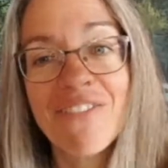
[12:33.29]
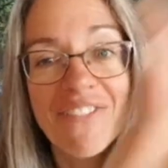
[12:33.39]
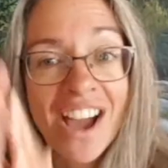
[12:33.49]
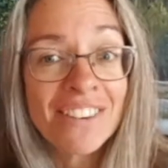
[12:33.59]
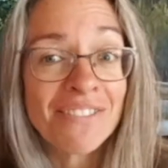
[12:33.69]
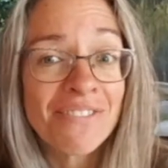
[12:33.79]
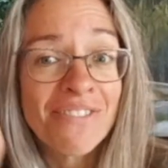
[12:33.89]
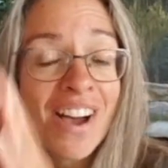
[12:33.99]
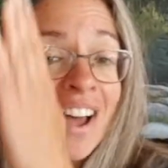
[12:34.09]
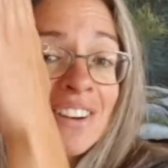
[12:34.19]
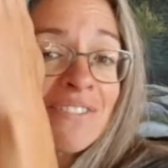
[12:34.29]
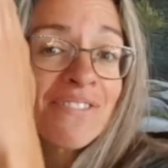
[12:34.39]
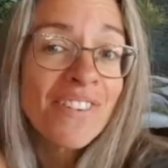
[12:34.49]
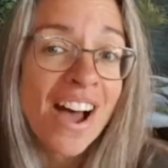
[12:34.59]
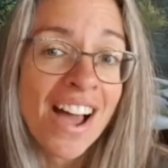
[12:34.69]
Fun, fun,
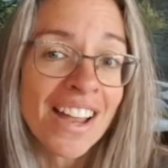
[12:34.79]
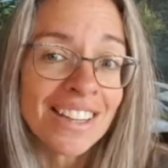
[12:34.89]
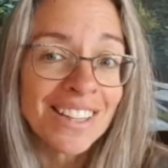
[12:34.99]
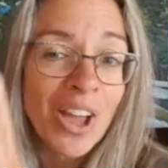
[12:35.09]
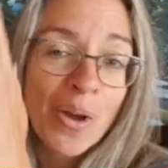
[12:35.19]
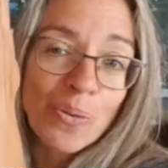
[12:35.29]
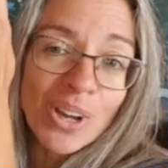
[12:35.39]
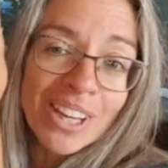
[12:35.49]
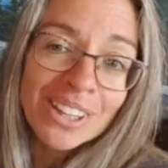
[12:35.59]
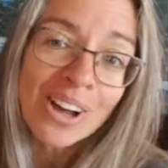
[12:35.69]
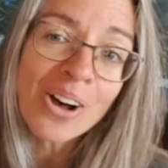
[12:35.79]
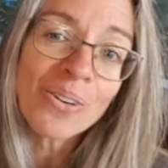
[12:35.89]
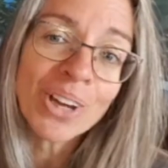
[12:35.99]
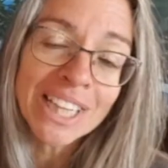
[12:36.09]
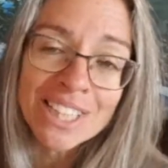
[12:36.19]
fun, we're
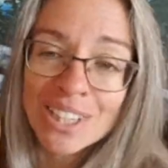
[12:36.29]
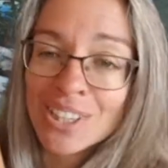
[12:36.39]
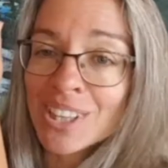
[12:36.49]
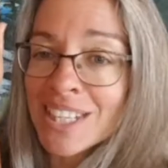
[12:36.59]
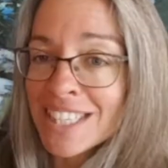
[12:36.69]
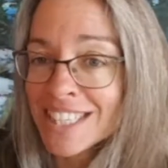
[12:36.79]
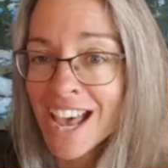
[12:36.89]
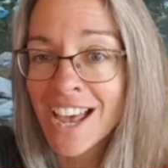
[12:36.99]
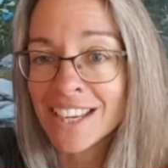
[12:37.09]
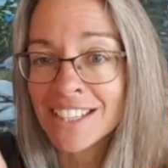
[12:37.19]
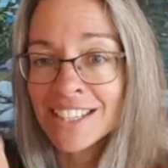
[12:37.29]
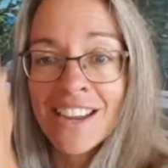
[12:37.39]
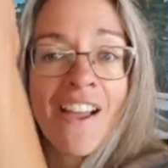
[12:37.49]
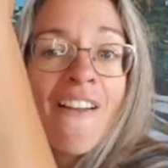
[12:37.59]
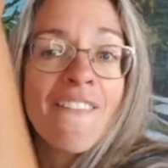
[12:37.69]
going to the sun.
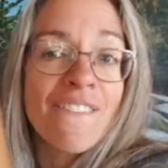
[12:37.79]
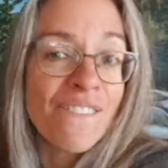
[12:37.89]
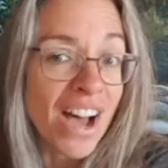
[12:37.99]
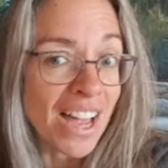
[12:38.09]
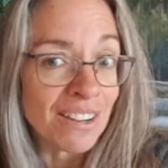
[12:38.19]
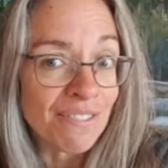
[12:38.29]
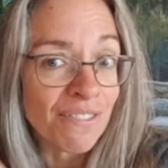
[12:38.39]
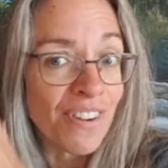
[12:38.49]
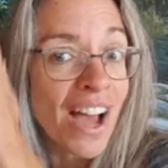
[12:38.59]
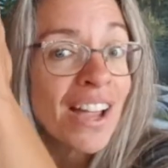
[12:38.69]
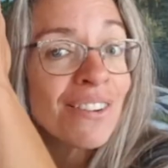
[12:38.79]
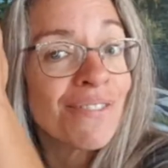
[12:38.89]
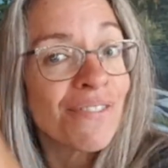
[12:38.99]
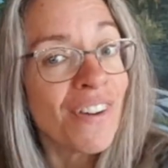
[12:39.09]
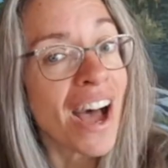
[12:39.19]
Fun,
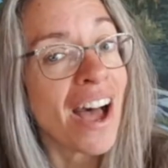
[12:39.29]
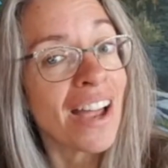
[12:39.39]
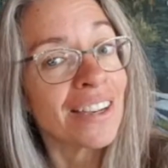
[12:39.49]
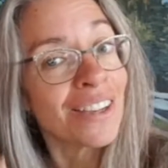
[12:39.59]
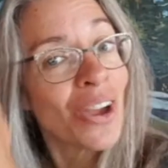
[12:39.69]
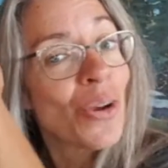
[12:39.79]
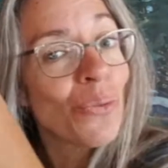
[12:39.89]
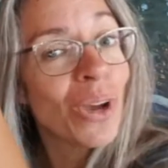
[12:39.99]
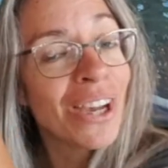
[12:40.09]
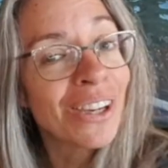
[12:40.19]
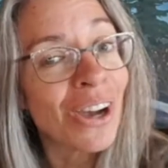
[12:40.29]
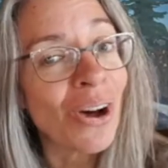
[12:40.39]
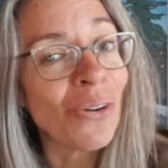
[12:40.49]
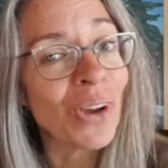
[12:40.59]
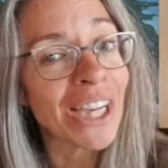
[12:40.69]
fun, fun, we're
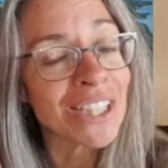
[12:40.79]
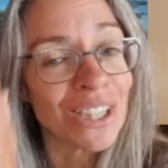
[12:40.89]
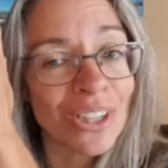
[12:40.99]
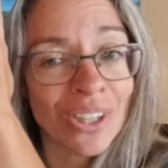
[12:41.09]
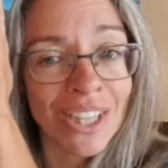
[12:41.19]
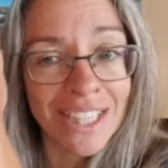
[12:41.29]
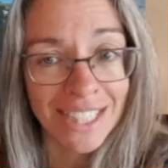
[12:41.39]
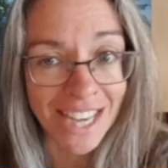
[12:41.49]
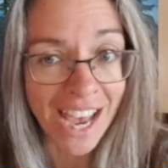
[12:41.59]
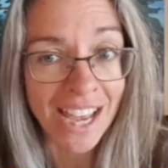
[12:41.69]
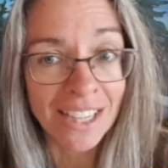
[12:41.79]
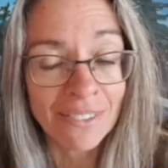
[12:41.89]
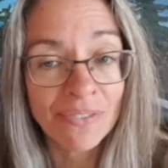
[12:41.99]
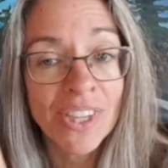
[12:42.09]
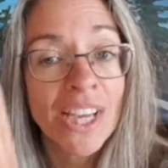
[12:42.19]
going to the sun.